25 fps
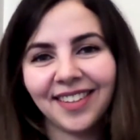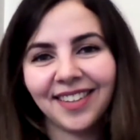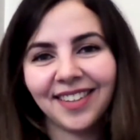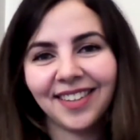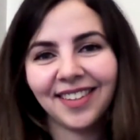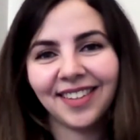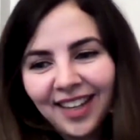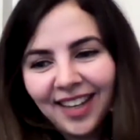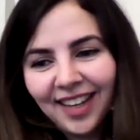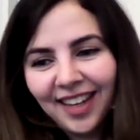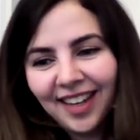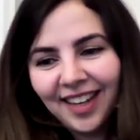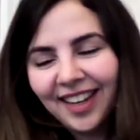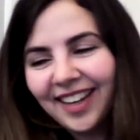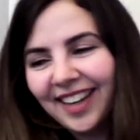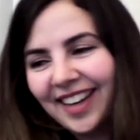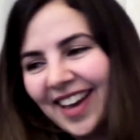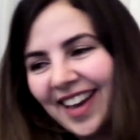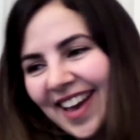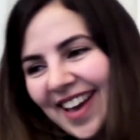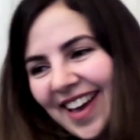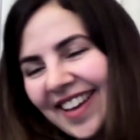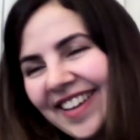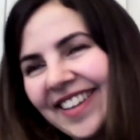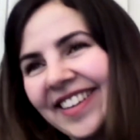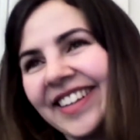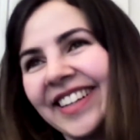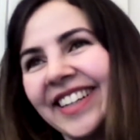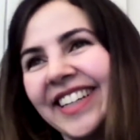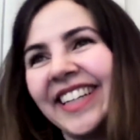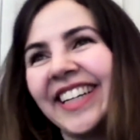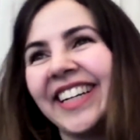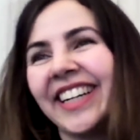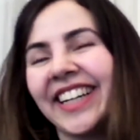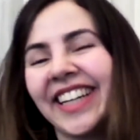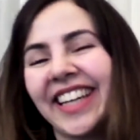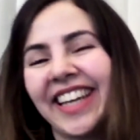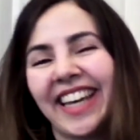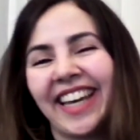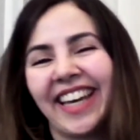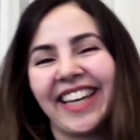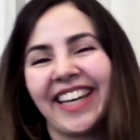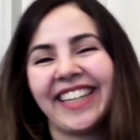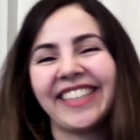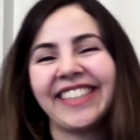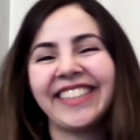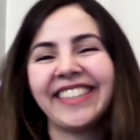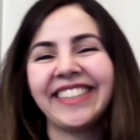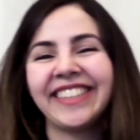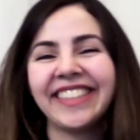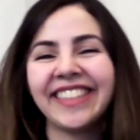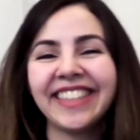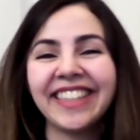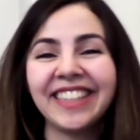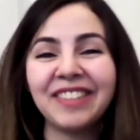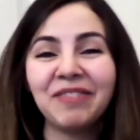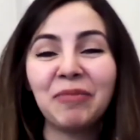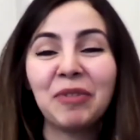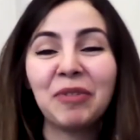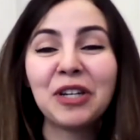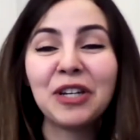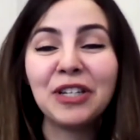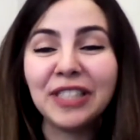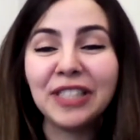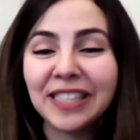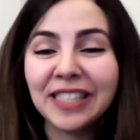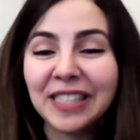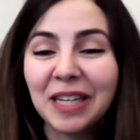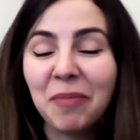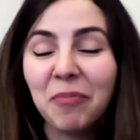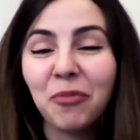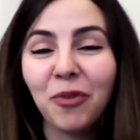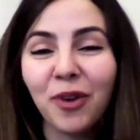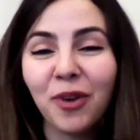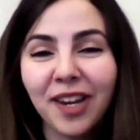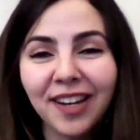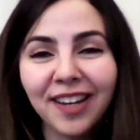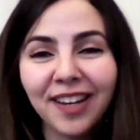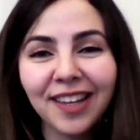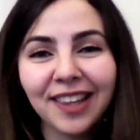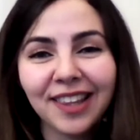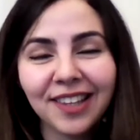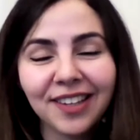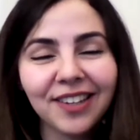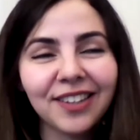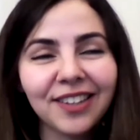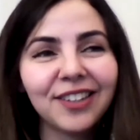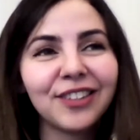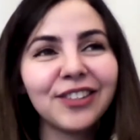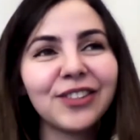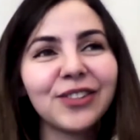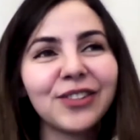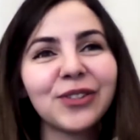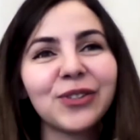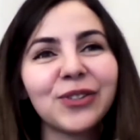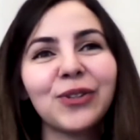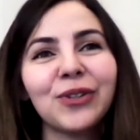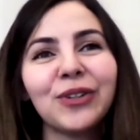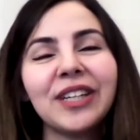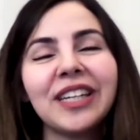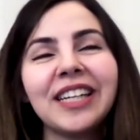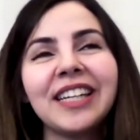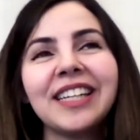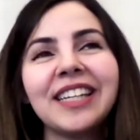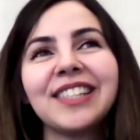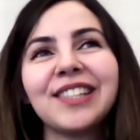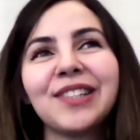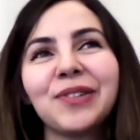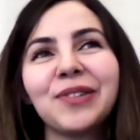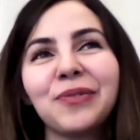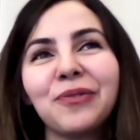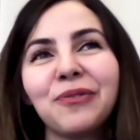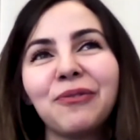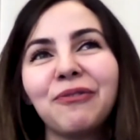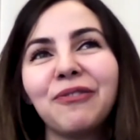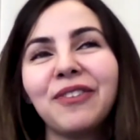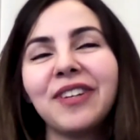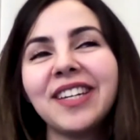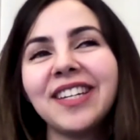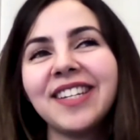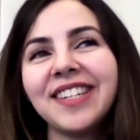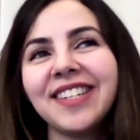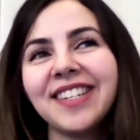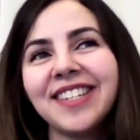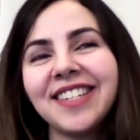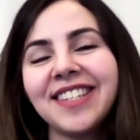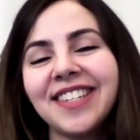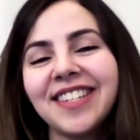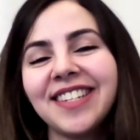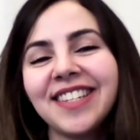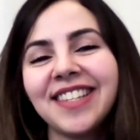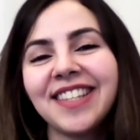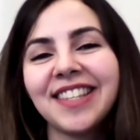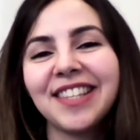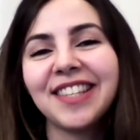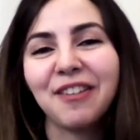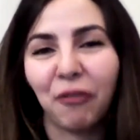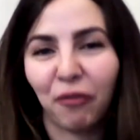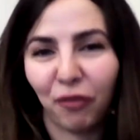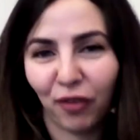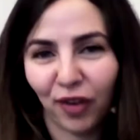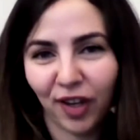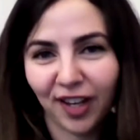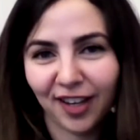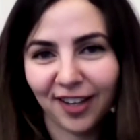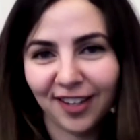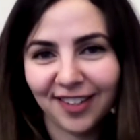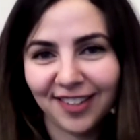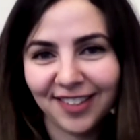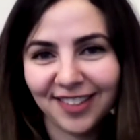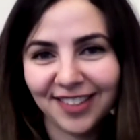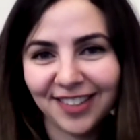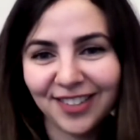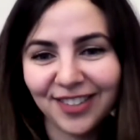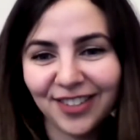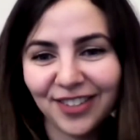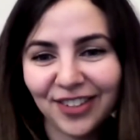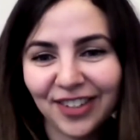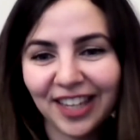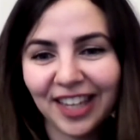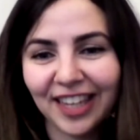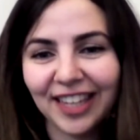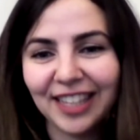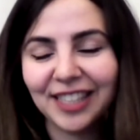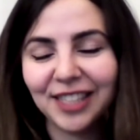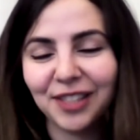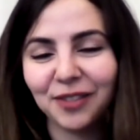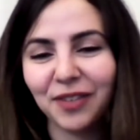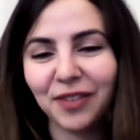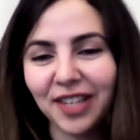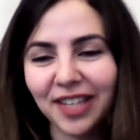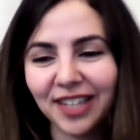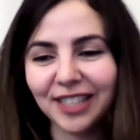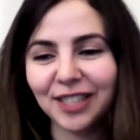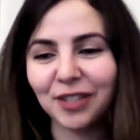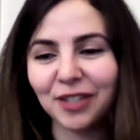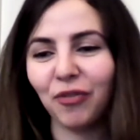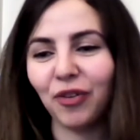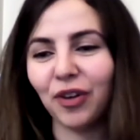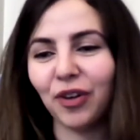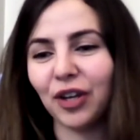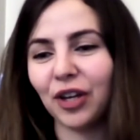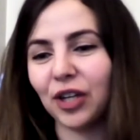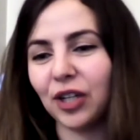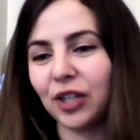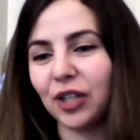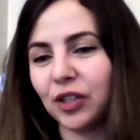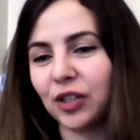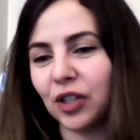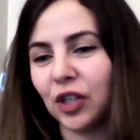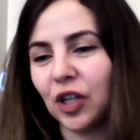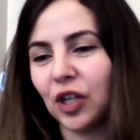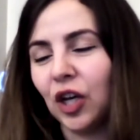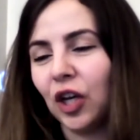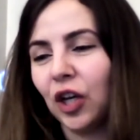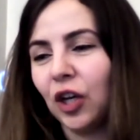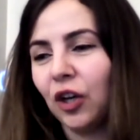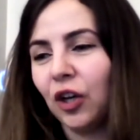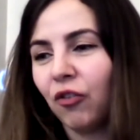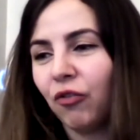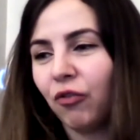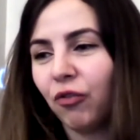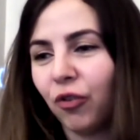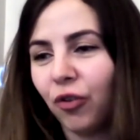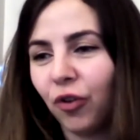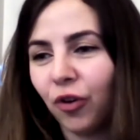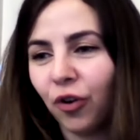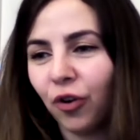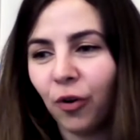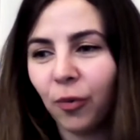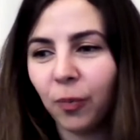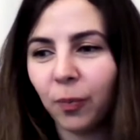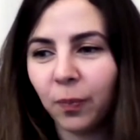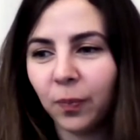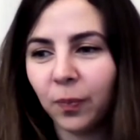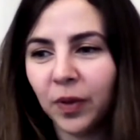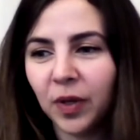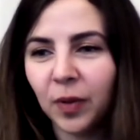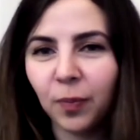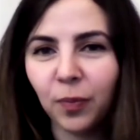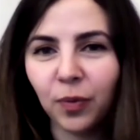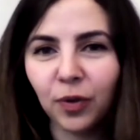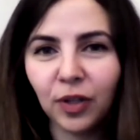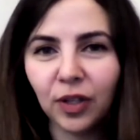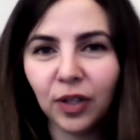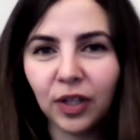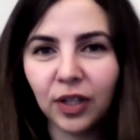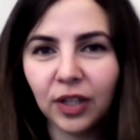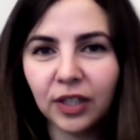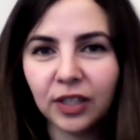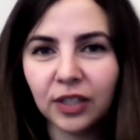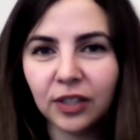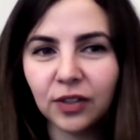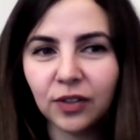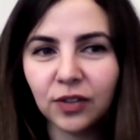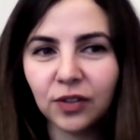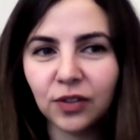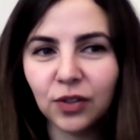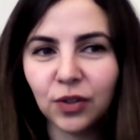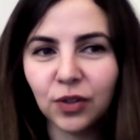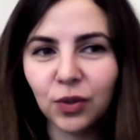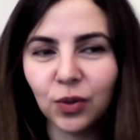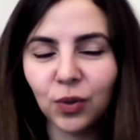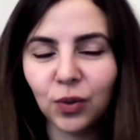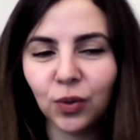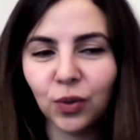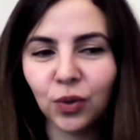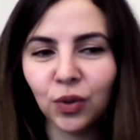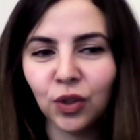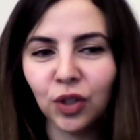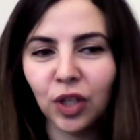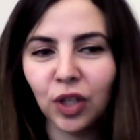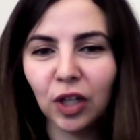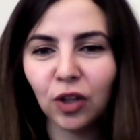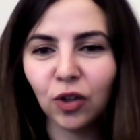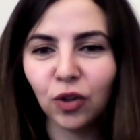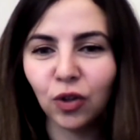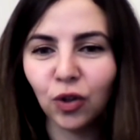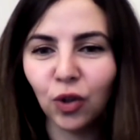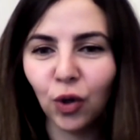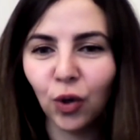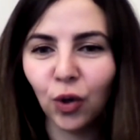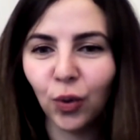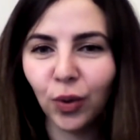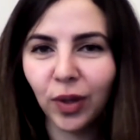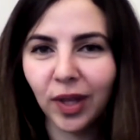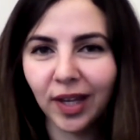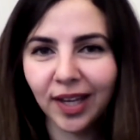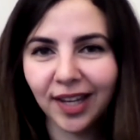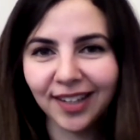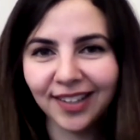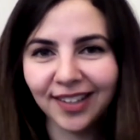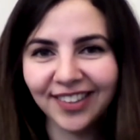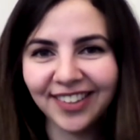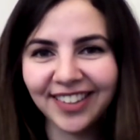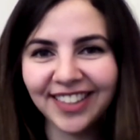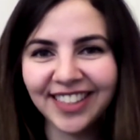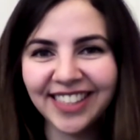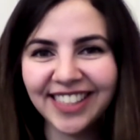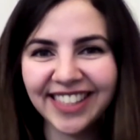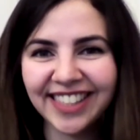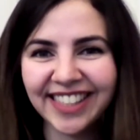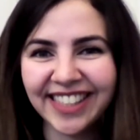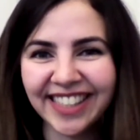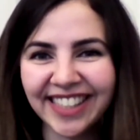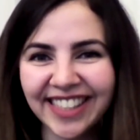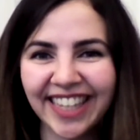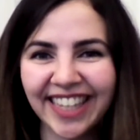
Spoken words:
Okay, because I'm writing a thriller, so it's very difficult. Okay, it's very difficult for people to not know who the killer is.